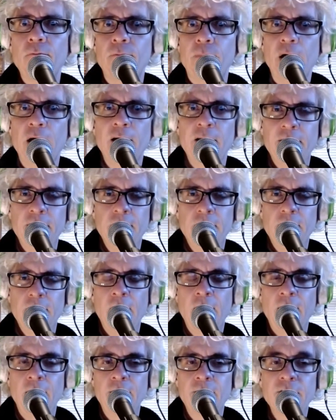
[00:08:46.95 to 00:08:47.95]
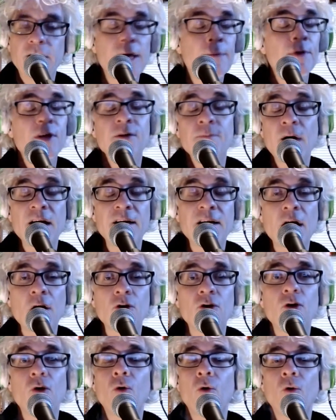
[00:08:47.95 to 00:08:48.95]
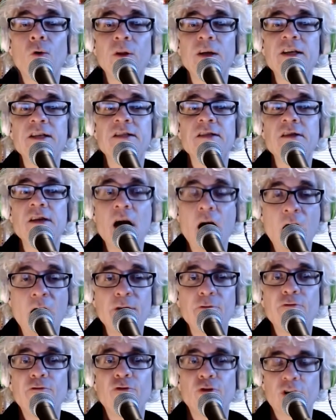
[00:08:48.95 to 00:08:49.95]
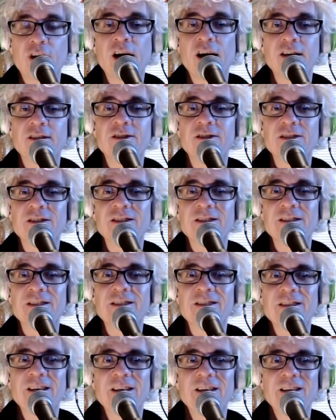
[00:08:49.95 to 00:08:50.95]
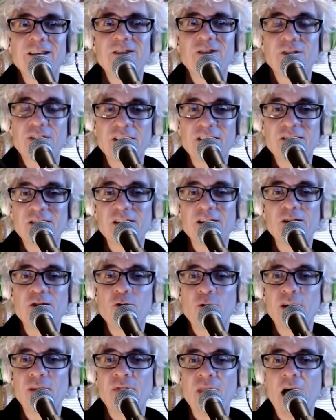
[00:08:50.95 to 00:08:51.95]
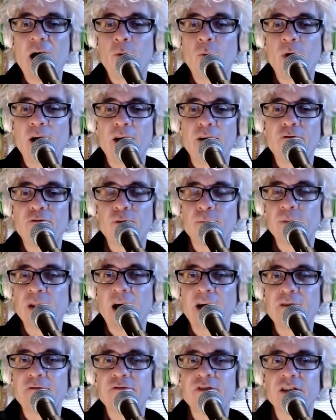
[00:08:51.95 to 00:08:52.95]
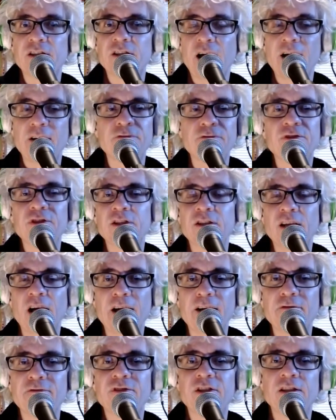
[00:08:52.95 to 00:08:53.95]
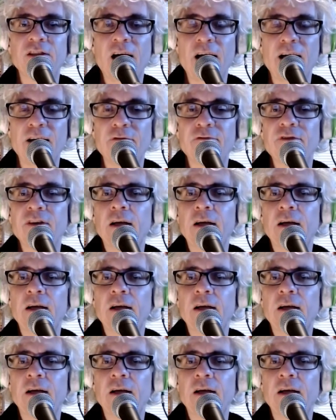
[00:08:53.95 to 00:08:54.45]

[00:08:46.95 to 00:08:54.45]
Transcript: But keeping in mind, our goal is not for consciousness to continue in that way from life to life to life to life.